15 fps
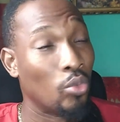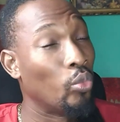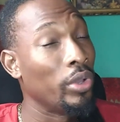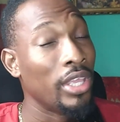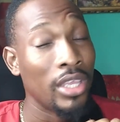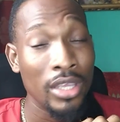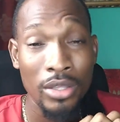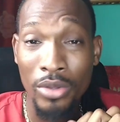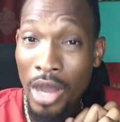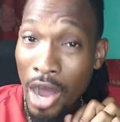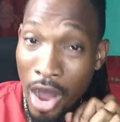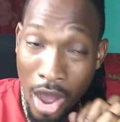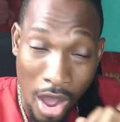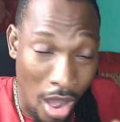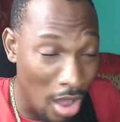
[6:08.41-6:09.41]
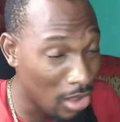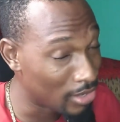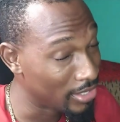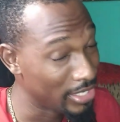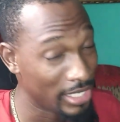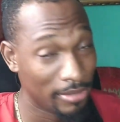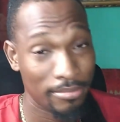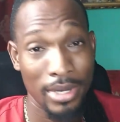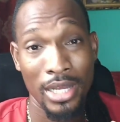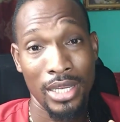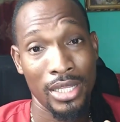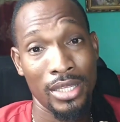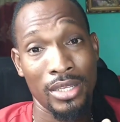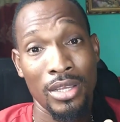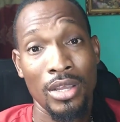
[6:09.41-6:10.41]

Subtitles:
We all need money.